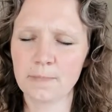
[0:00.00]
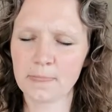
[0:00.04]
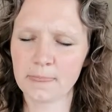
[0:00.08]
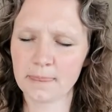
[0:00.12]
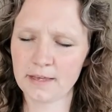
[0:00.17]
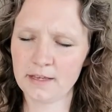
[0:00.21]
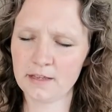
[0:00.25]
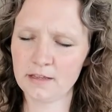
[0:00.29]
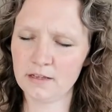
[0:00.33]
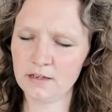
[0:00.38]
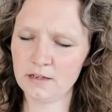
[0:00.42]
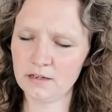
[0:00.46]

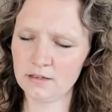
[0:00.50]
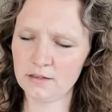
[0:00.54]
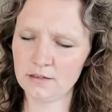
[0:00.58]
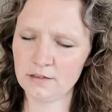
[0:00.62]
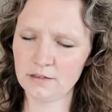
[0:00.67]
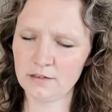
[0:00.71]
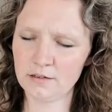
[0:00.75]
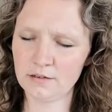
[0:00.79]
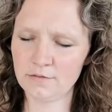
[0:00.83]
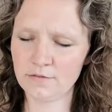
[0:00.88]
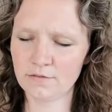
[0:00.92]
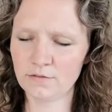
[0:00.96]
And then
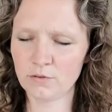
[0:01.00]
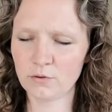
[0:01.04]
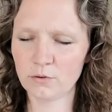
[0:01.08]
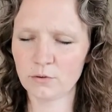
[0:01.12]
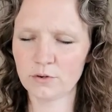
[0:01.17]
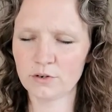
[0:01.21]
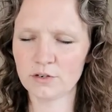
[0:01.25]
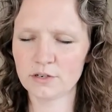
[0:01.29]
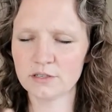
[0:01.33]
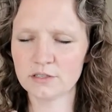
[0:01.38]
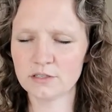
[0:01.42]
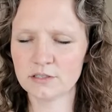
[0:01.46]
the
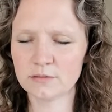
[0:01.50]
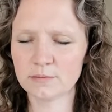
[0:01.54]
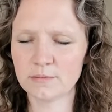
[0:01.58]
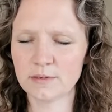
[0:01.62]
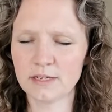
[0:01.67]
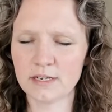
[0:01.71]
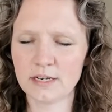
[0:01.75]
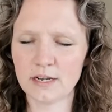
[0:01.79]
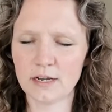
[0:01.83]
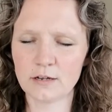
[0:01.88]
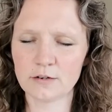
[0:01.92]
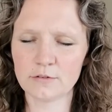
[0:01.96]
floor is
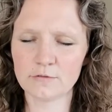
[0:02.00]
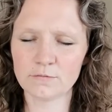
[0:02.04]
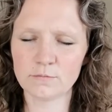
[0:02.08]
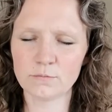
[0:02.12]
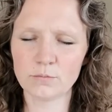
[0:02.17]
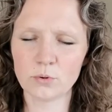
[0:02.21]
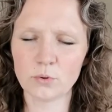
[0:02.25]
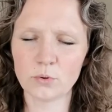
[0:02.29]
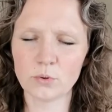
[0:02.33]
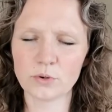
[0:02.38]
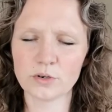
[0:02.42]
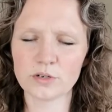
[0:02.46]
made out of
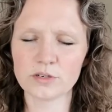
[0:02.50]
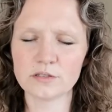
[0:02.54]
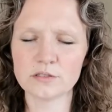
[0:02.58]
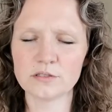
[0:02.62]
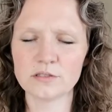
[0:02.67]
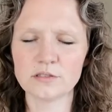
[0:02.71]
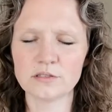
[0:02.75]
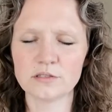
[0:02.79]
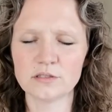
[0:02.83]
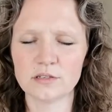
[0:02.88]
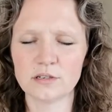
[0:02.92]
boards,